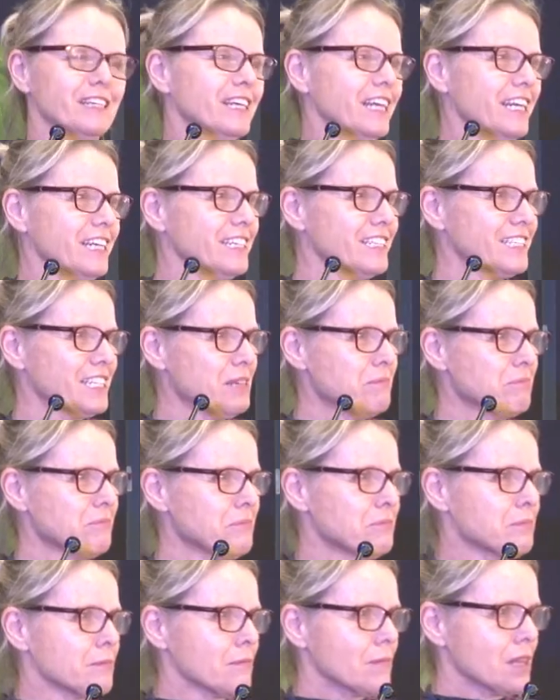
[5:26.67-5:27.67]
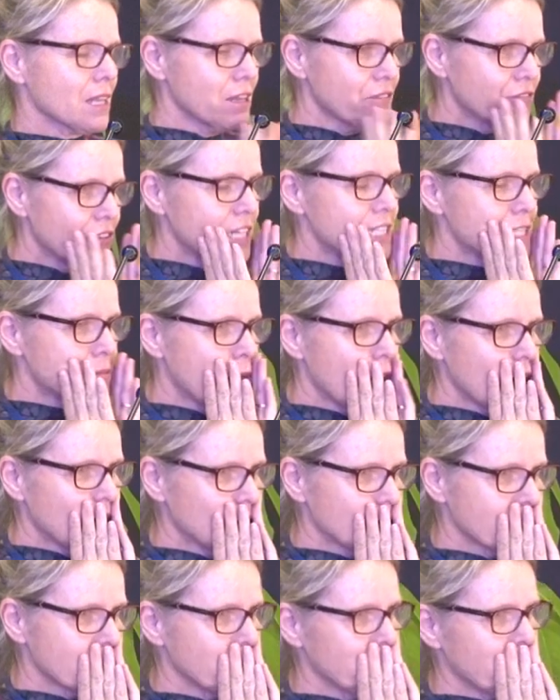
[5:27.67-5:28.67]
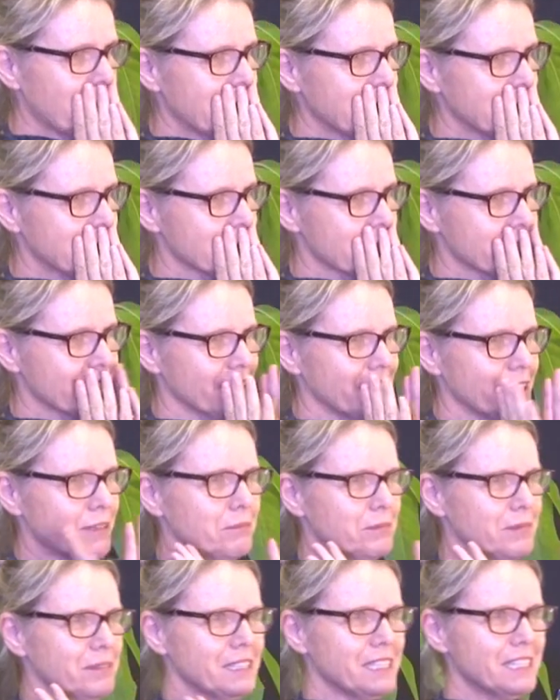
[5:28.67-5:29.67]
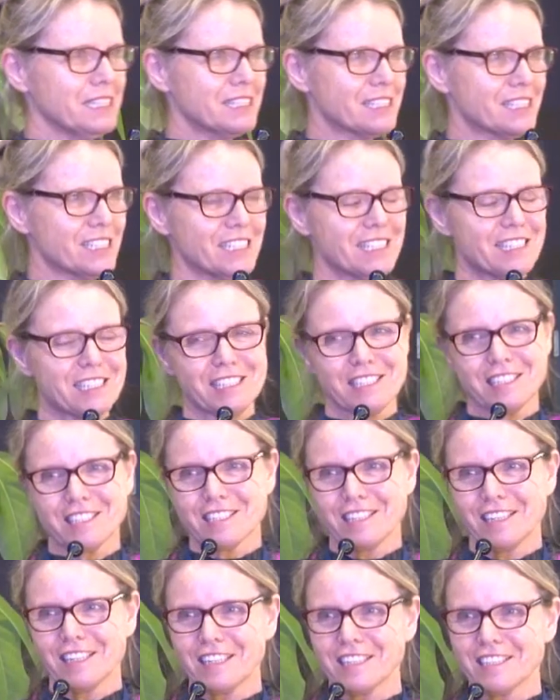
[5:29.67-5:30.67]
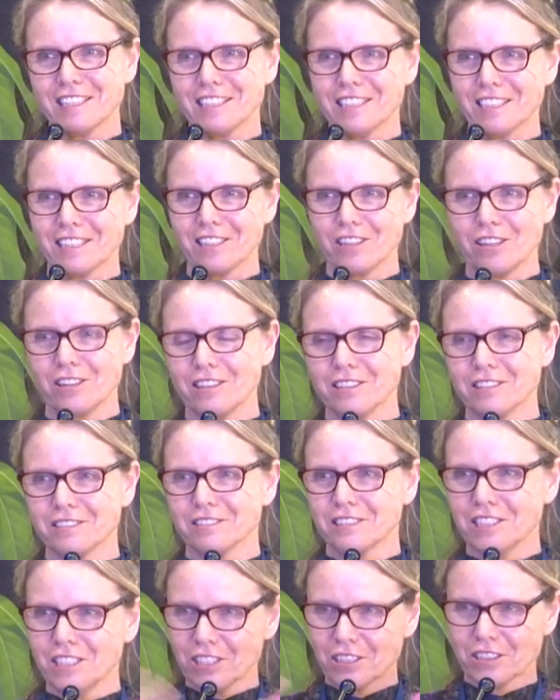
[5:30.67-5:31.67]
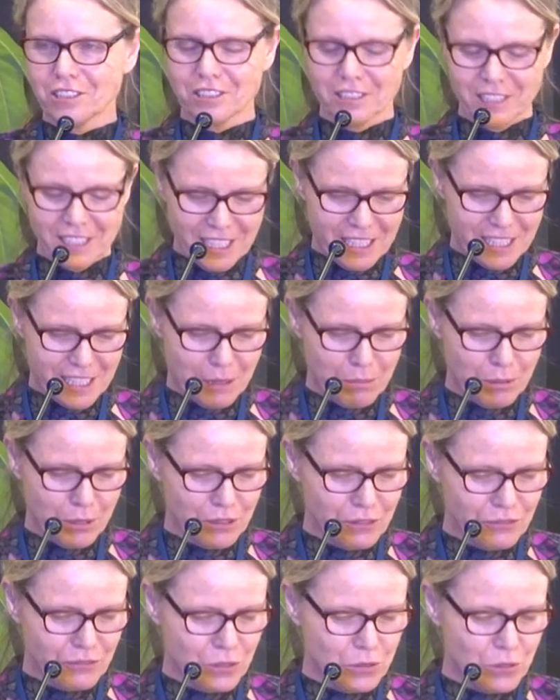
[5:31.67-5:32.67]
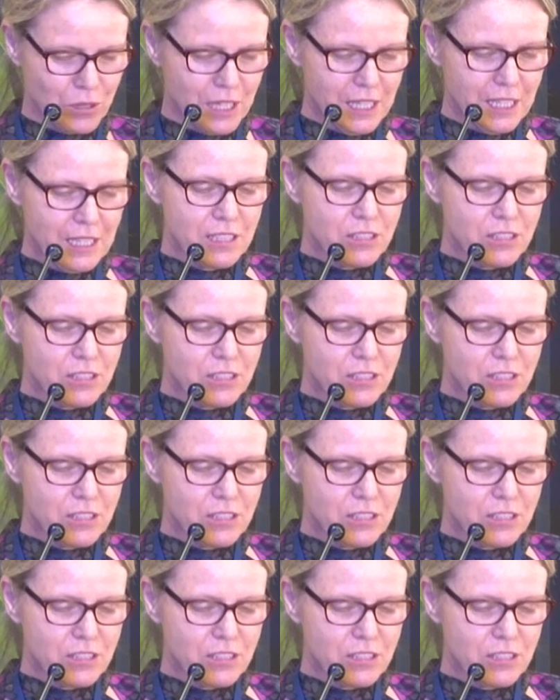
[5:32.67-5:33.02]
And if I smile too much, it's just as likely that I'll, you know, end up on the floor.